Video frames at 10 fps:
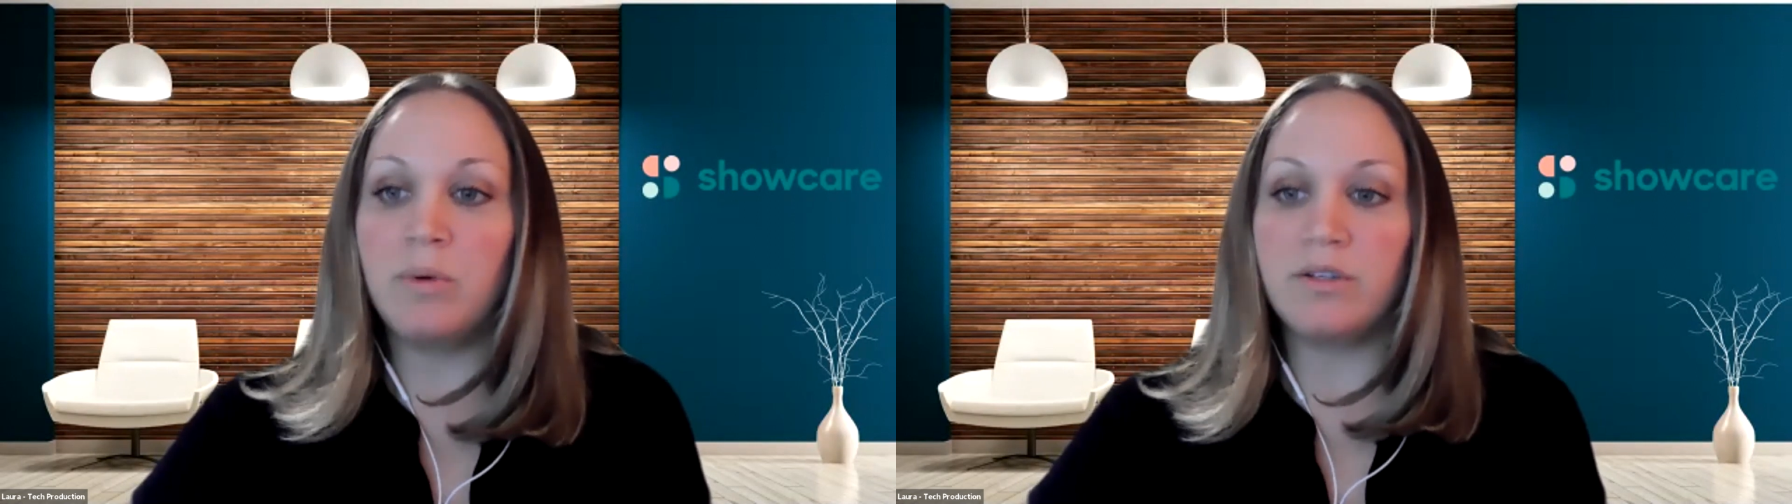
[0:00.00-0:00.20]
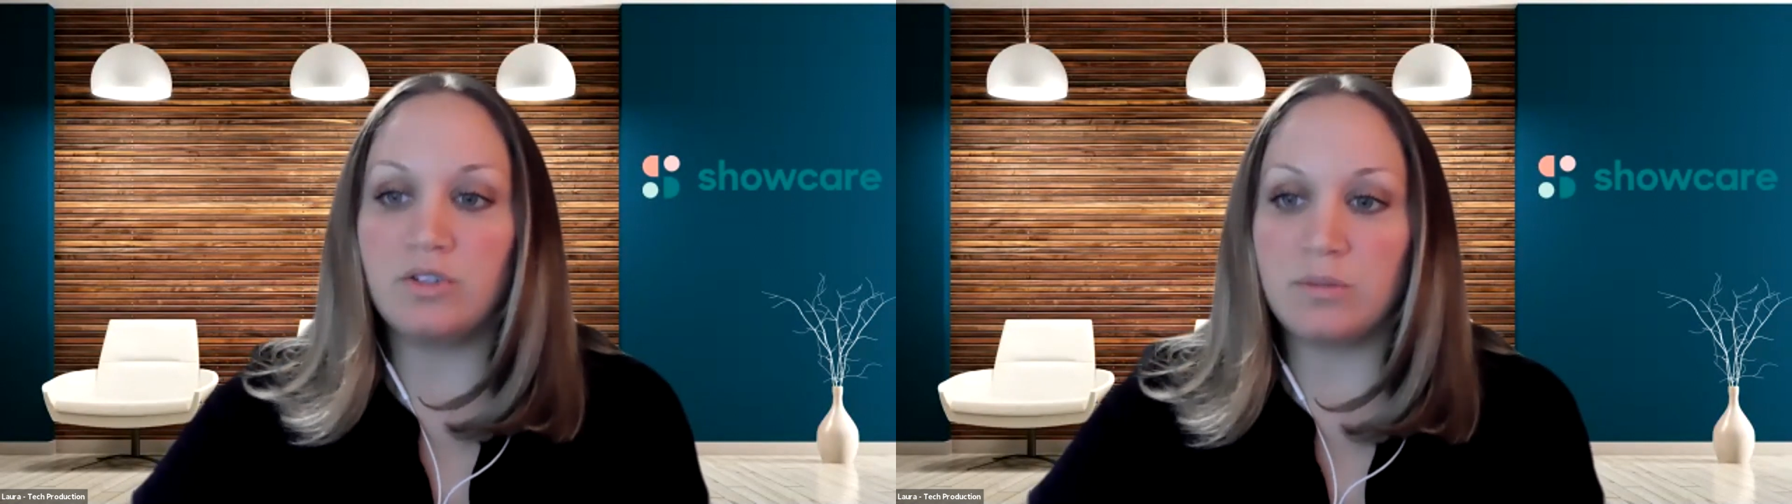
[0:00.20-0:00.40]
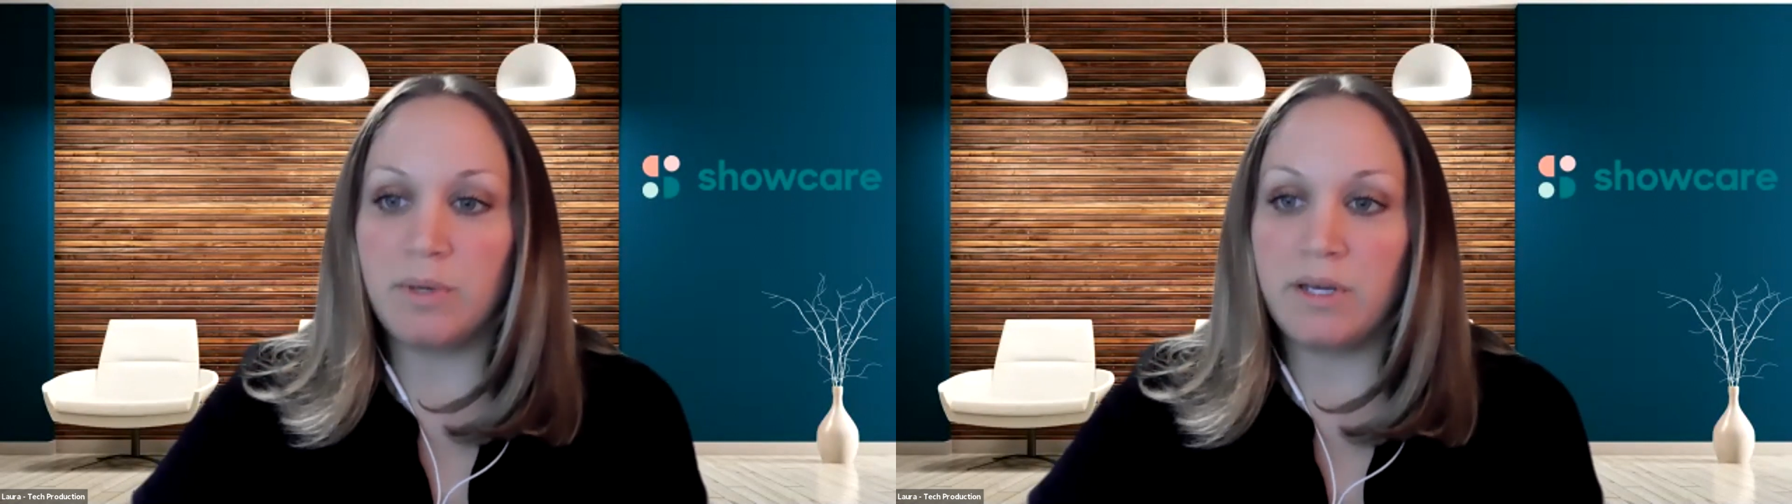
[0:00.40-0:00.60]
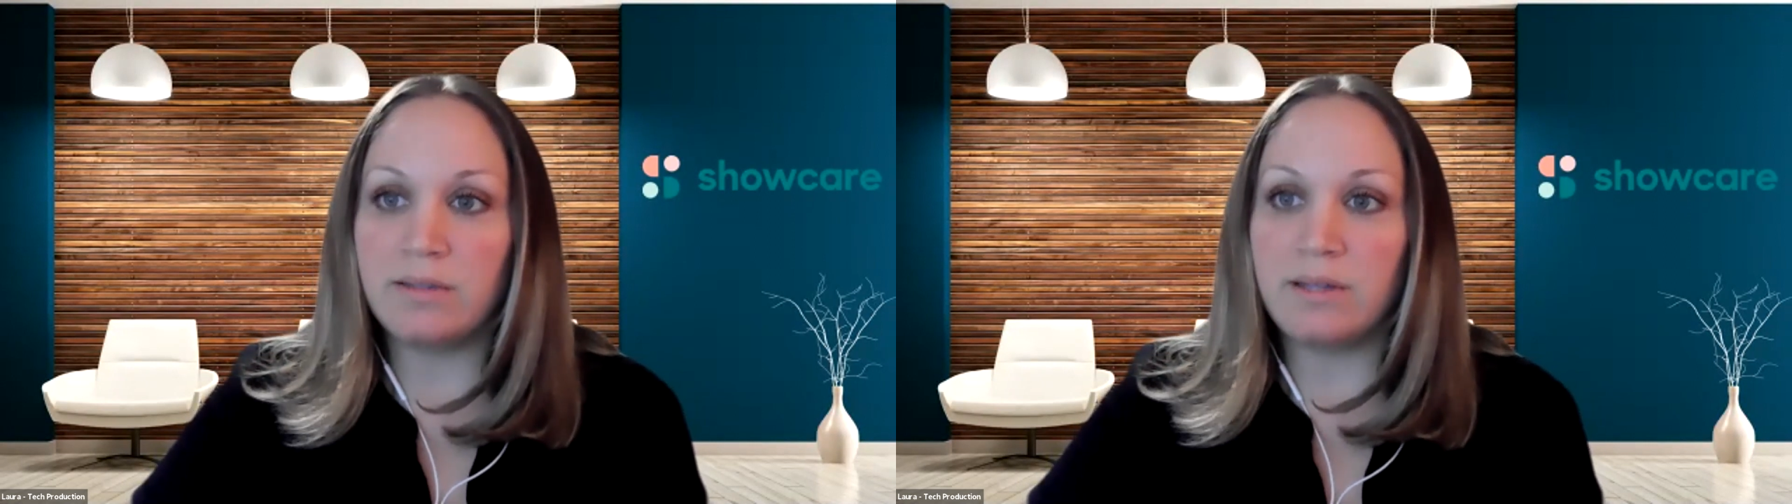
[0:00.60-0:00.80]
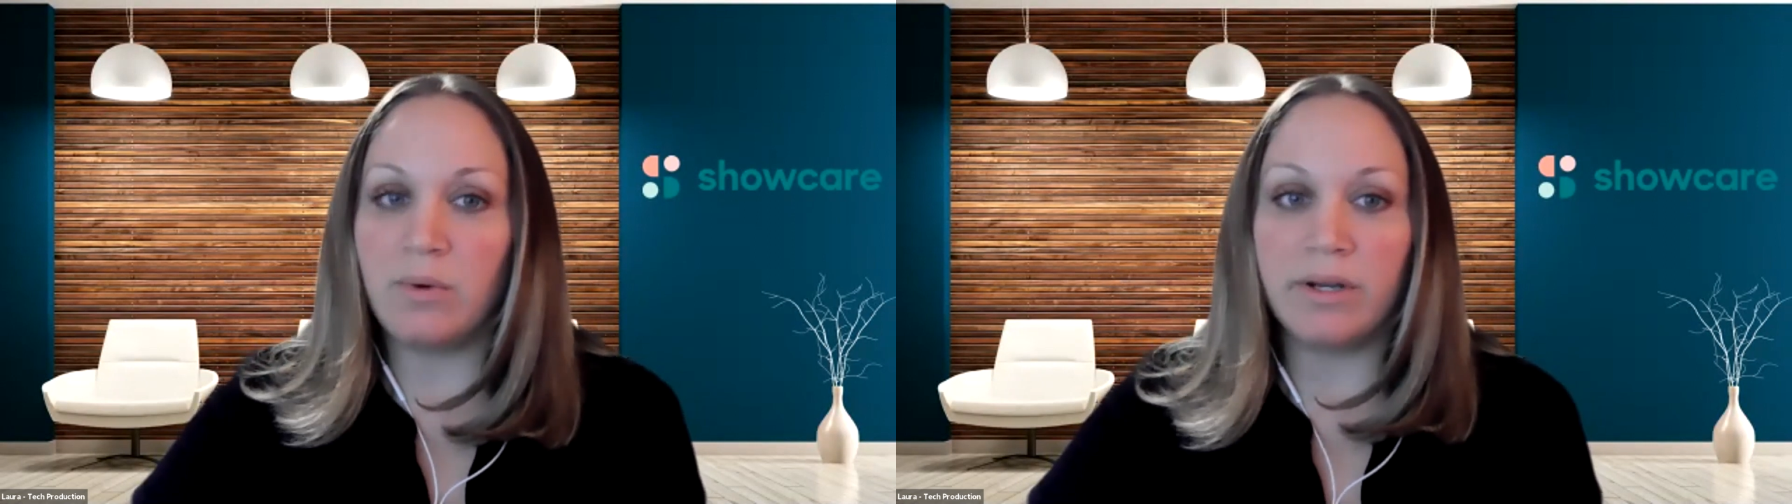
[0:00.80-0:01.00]
but it's just
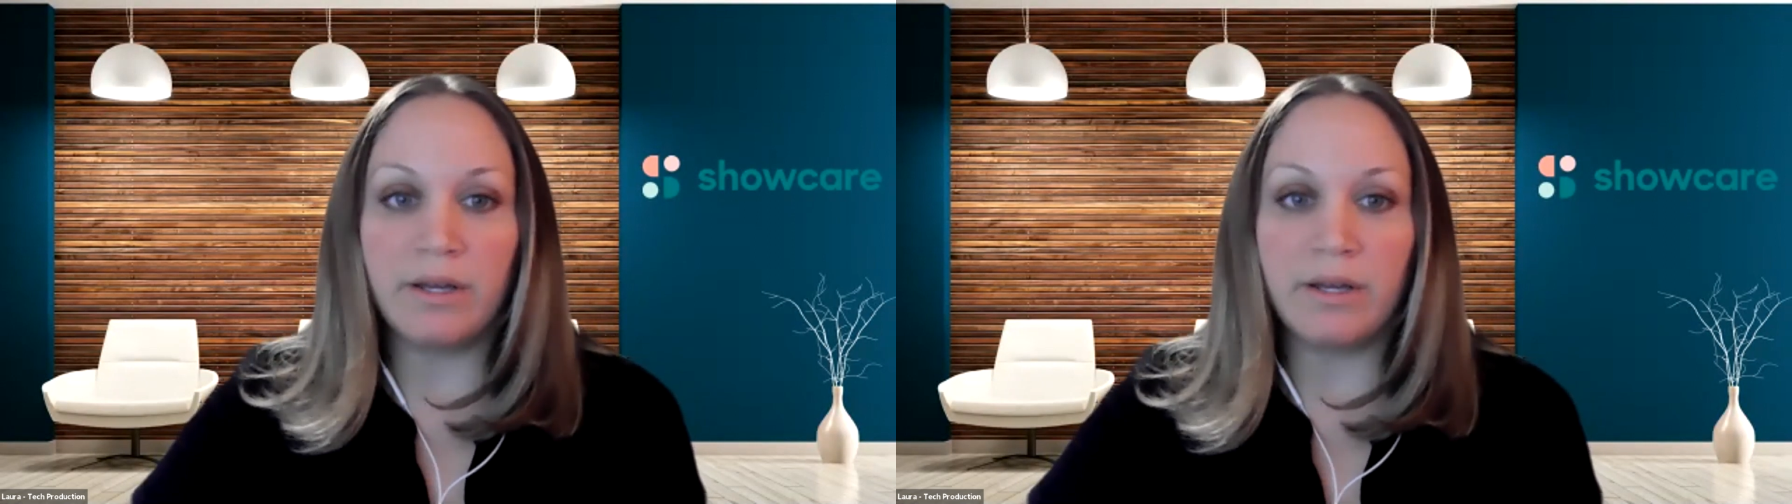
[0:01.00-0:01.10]
because they want